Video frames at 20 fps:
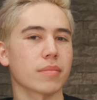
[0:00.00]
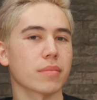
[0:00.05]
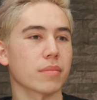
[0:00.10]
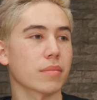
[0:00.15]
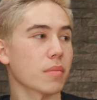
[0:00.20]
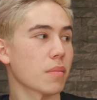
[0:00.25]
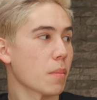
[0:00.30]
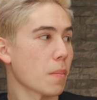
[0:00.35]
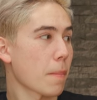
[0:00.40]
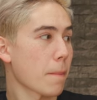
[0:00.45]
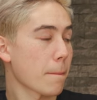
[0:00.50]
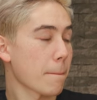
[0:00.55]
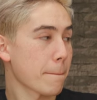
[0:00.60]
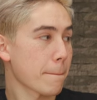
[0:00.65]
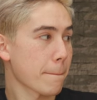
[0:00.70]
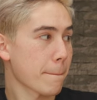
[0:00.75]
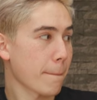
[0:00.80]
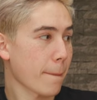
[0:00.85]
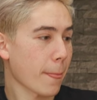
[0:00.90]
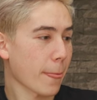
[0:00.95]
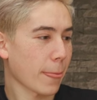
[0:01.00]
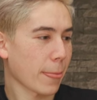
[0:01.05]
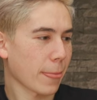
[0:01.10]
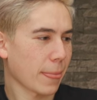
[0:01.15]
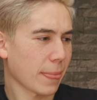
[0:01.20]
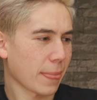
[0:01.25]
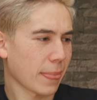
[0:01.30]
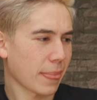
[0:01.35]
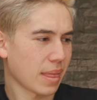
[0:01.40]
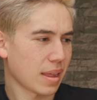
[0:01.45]

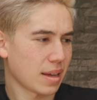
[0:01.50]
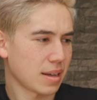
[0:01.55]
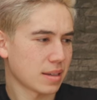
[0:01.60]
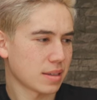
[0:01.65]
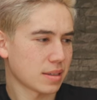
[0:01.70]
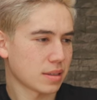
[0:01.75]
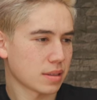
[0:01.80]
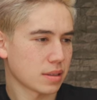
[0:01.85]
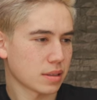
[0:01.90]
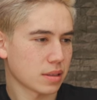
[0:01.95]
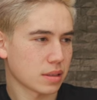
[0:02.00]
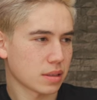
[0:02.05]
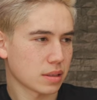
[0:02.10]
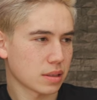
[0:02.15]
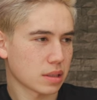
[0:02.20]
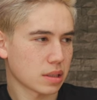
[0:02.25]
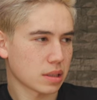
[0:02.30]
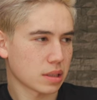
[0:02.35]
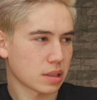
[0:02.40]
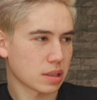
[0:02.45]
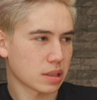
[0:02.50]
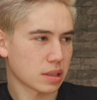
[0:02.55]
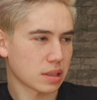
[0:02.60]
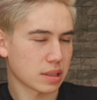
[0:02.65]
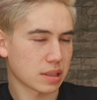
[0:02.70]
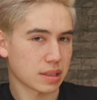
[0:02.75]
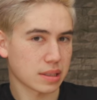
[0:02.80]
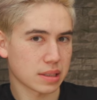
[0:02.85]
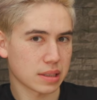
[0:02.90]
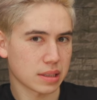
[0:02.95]

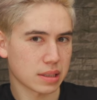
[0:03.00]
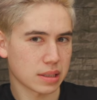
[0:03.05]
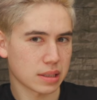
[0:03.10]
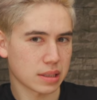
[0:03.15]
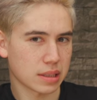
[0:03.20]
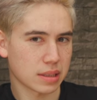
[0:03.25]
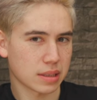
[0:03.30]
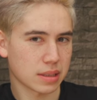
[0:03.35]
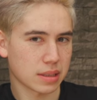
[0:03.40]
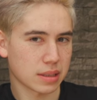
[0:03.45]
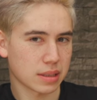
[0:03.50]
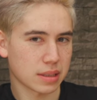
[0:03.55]
The person shown says nothing.